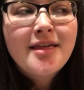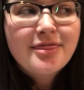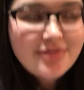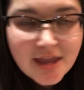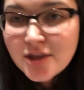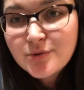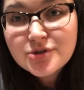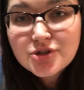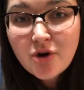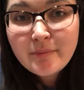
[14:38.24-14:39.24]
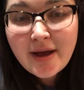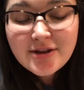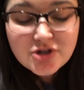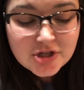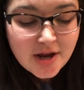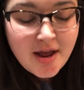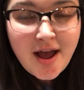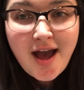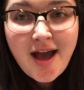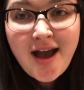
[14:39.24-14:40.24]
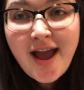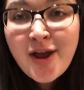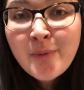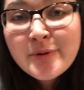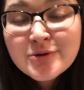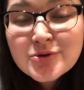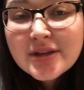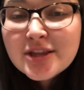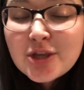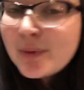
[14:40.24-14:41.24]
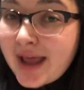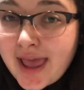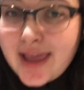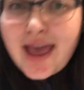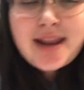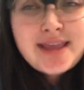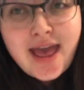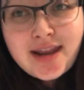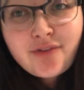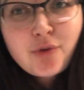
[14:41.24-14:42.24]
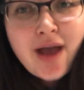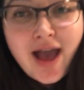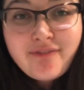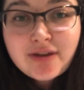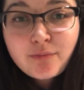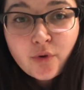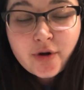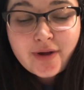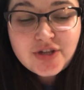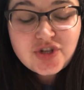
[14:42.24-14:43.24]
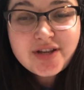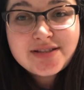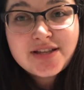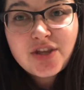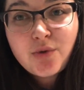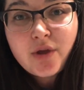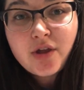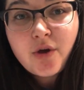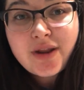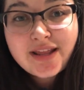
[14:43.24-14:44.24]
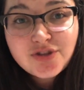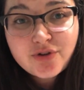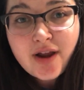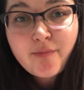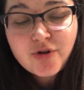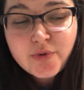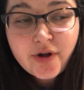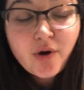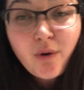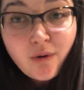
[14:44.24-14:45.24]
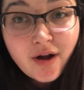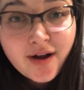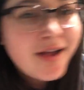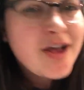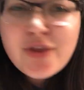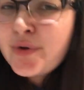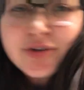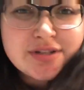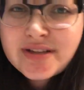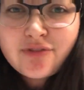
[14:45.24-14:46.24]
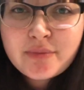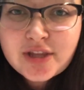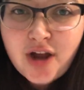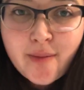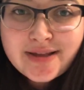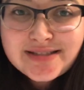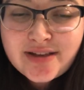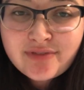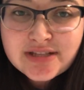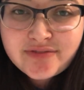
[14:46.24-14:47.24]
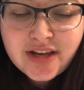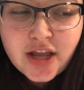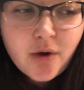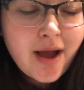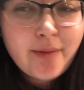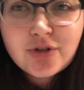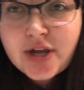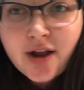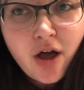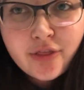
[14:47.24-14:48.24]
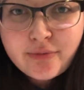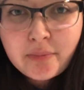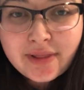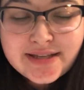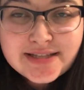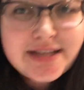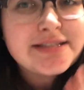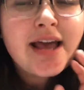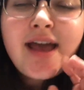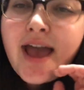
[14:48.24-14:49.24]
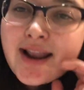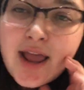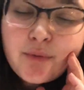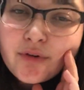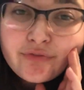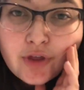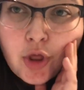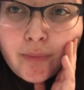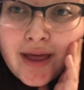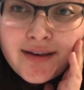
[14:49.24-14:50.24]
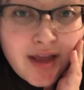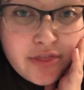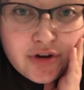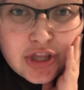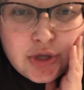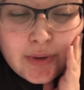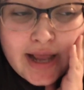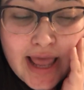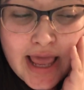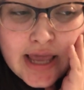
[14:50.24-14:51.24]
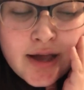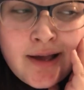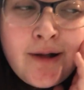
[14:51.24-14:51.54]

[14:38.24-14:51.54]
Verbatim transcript: Thank you so much. Uh, I hope you enjoyed the Q and A, and again, if you have any more questions, you can go to Instagram or Twitter, or you can just leave them in the comments of this video. I will check all three places, and I will film another Q and A